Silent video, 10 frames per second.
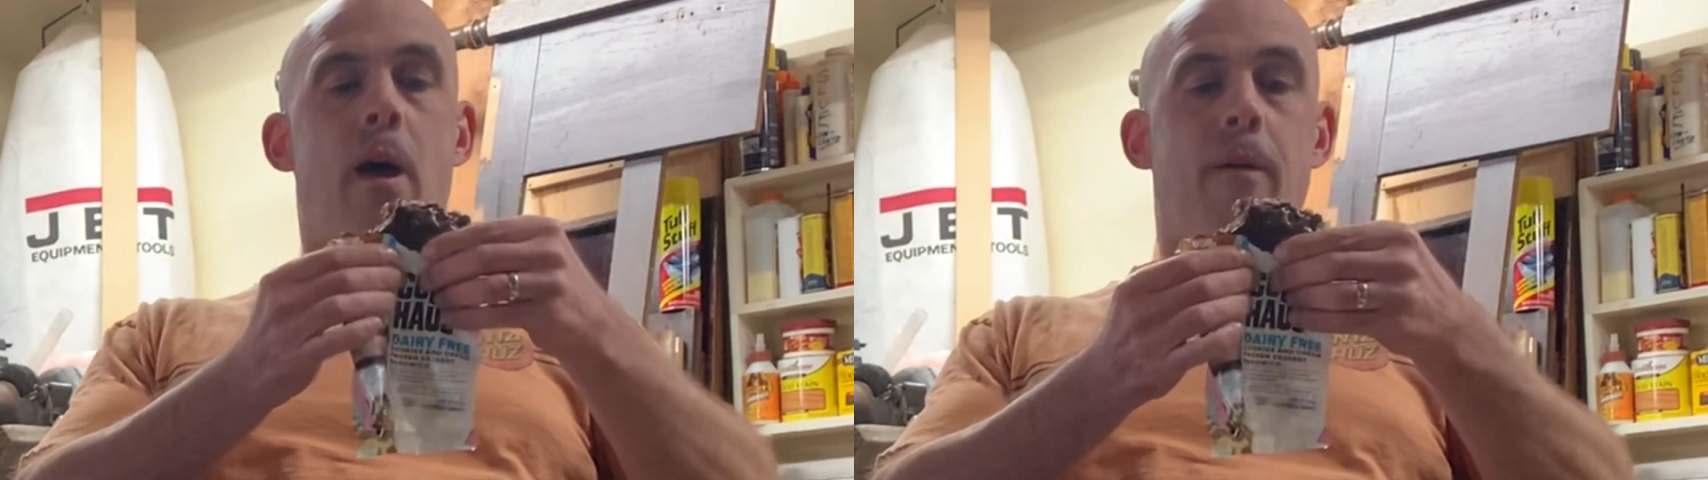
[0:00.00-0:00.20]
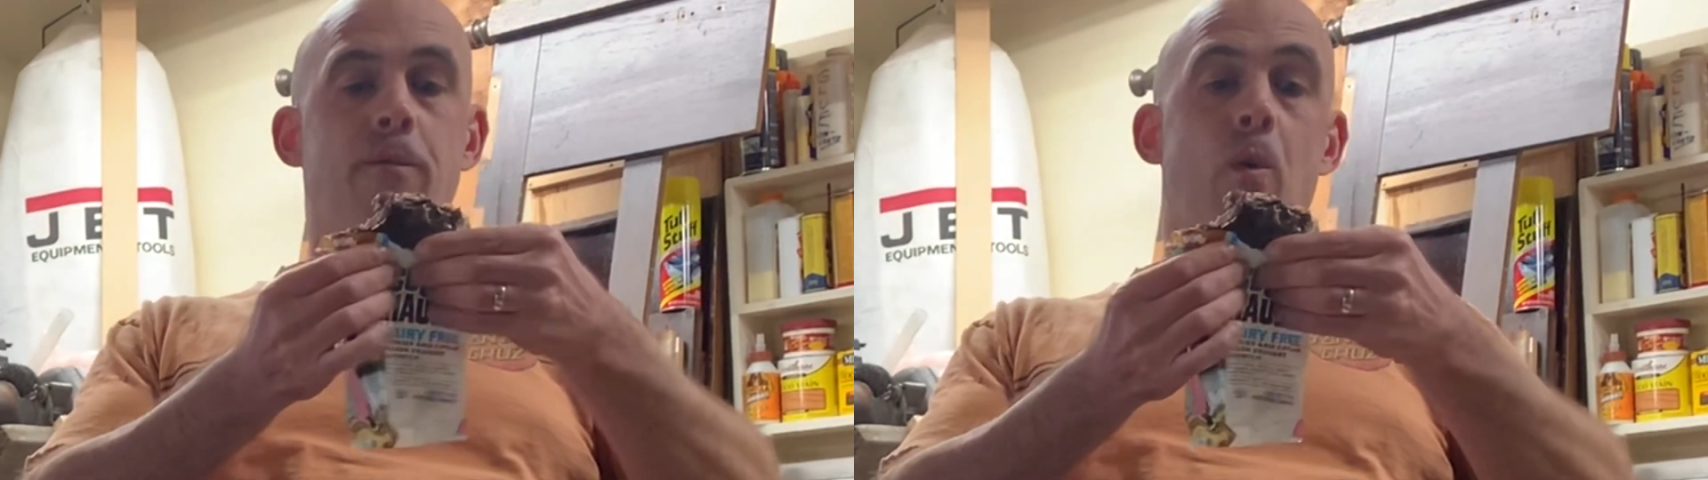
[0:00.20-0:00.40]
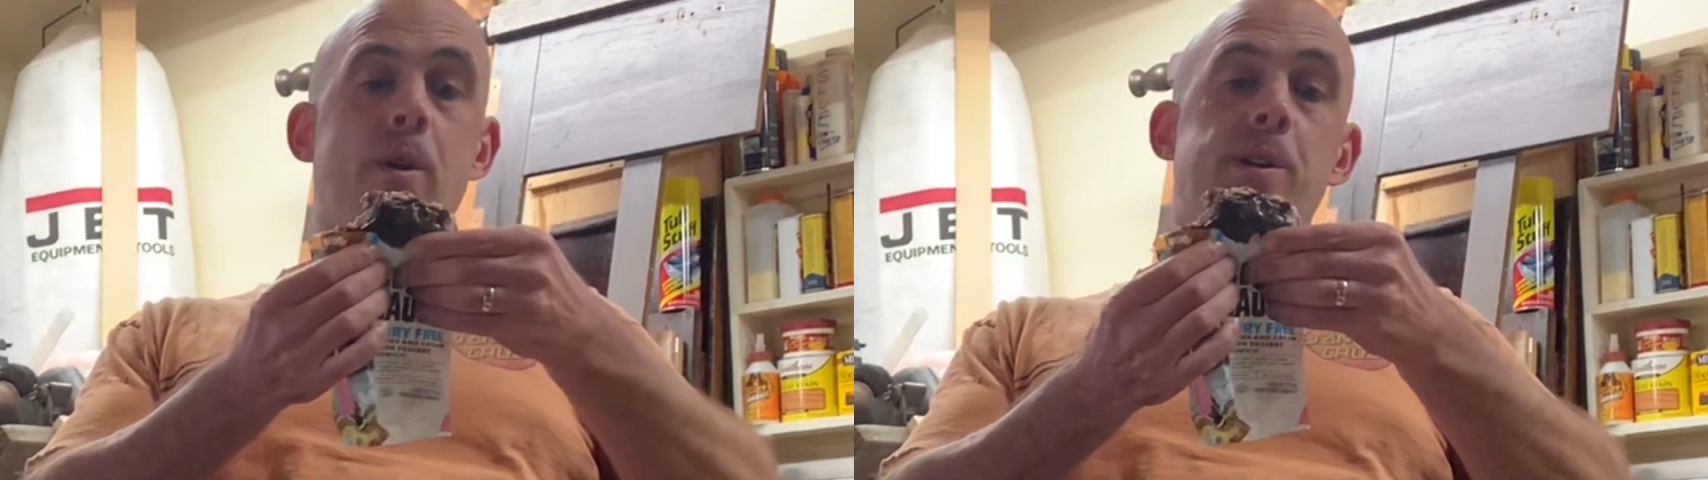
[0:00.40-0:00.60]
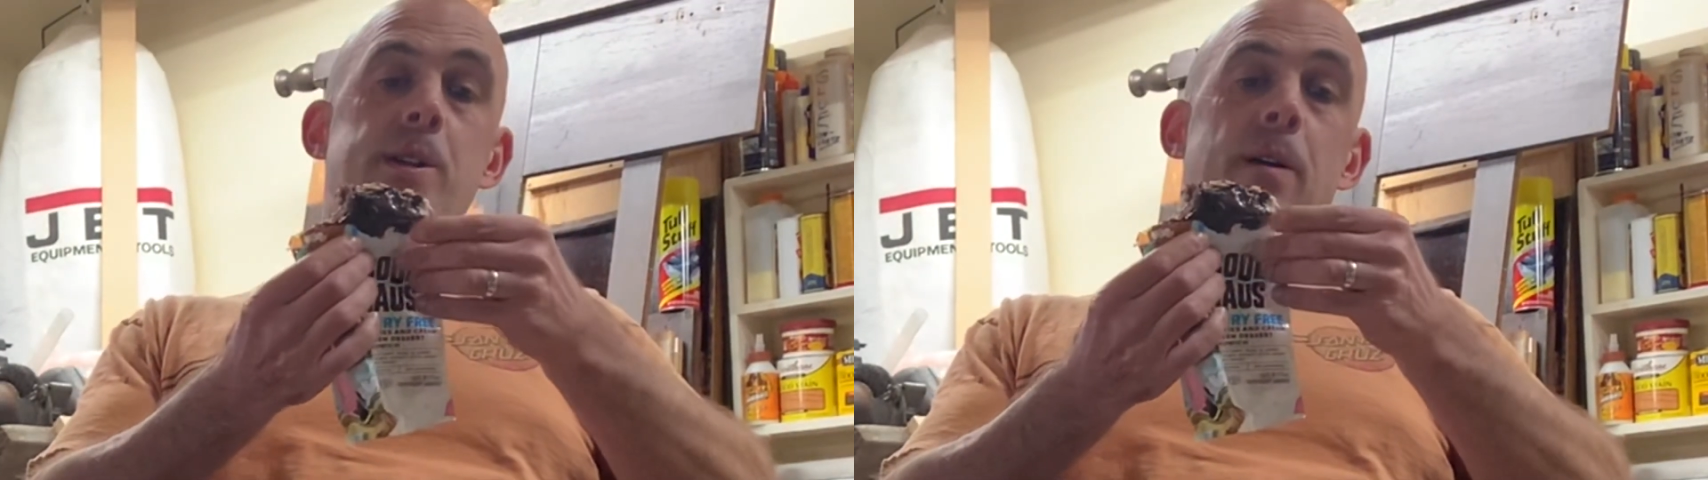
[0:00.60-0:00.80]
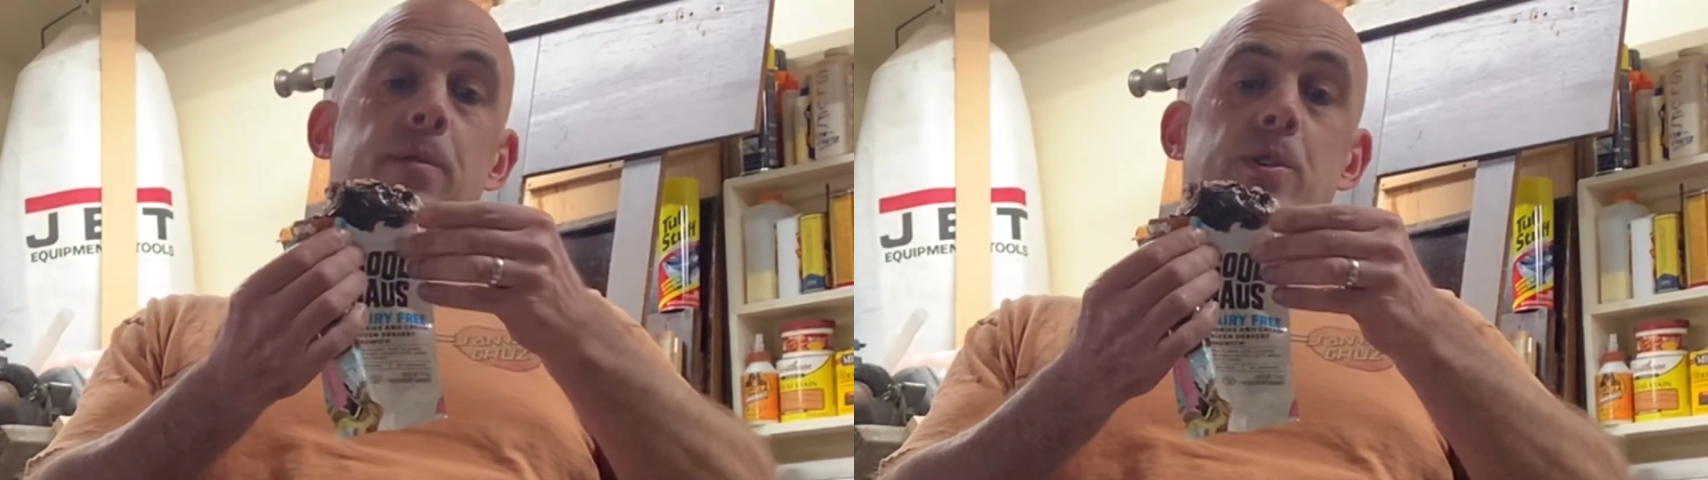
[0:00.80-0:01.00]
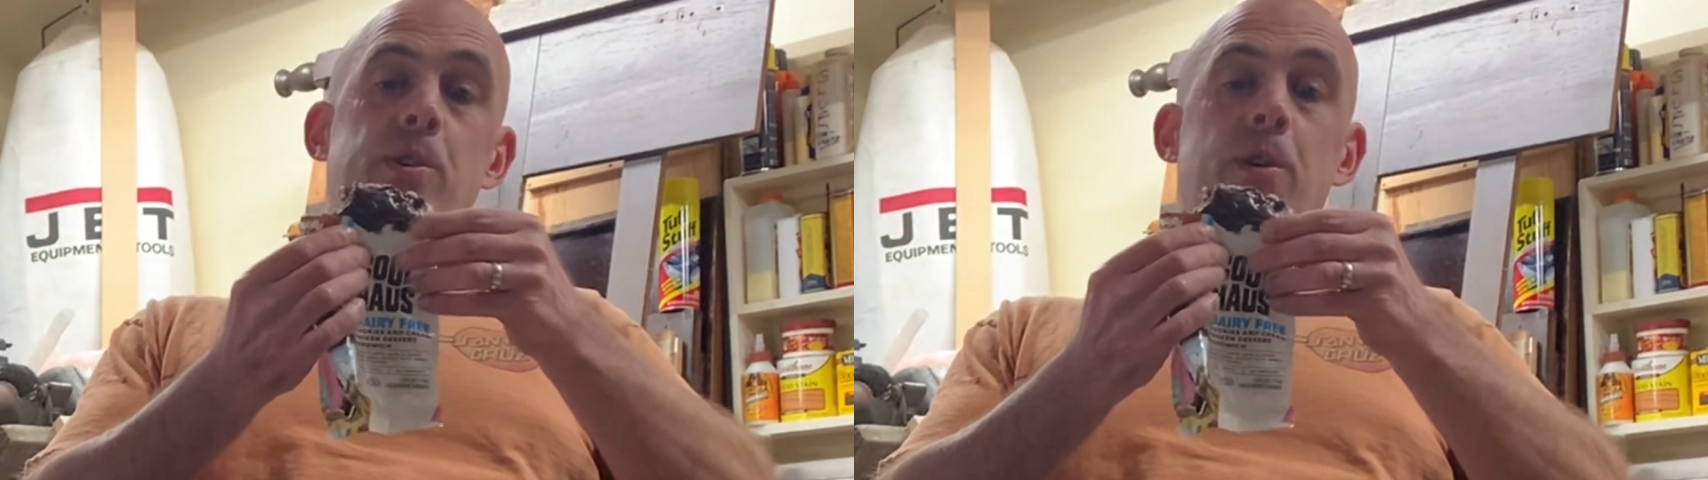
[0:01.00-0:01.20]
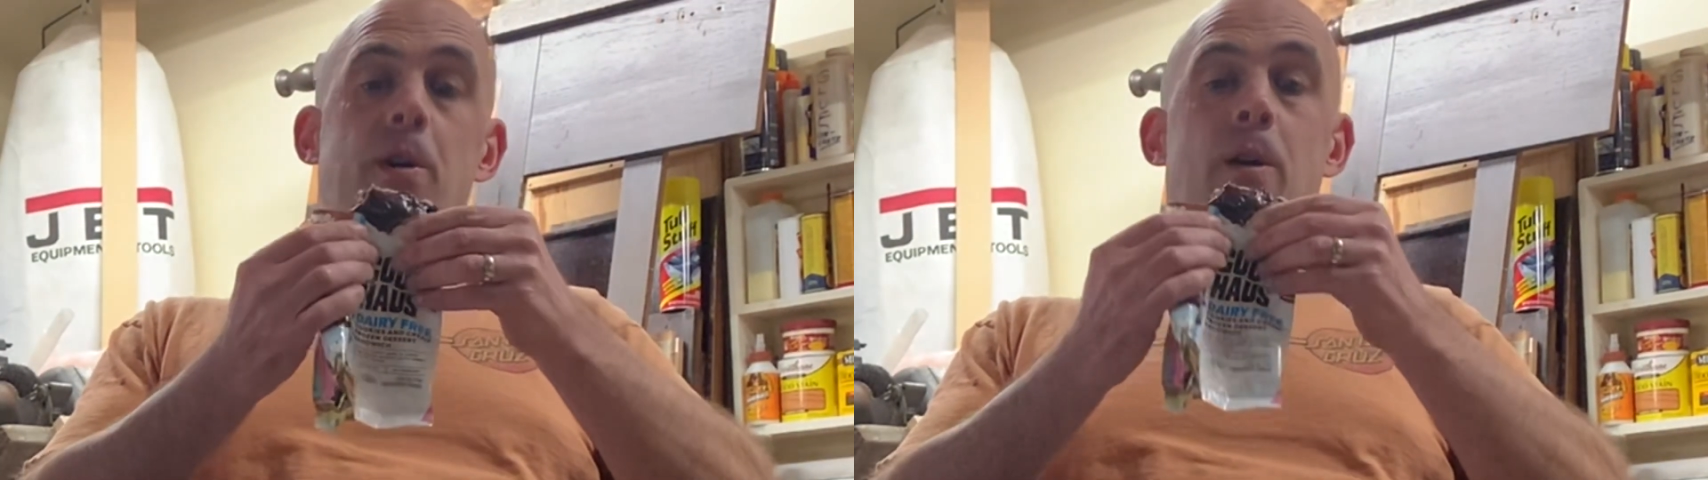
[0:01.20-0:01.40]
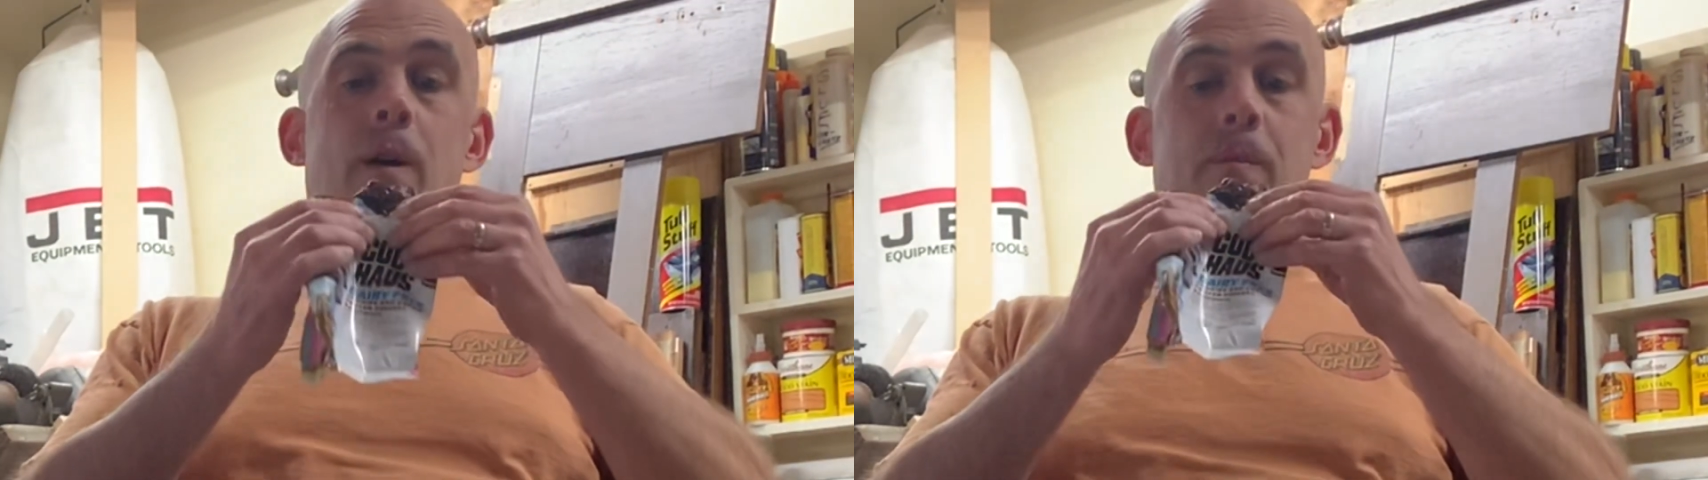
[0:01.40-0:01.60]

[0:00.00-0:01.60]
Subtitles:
47 sugar.